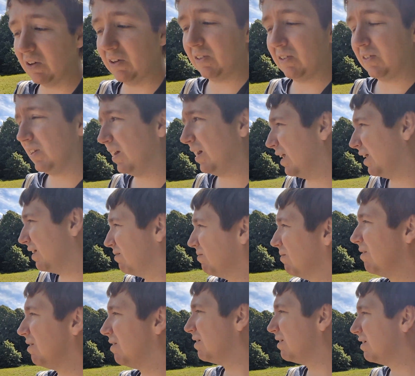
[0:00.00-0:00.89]
It's a
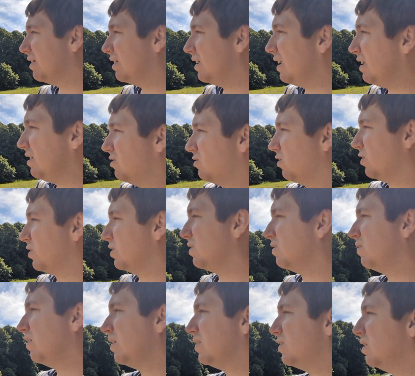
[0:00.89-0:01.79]

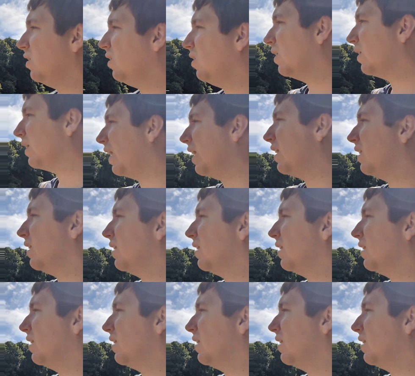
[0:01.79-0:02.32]
interesting thing to look at.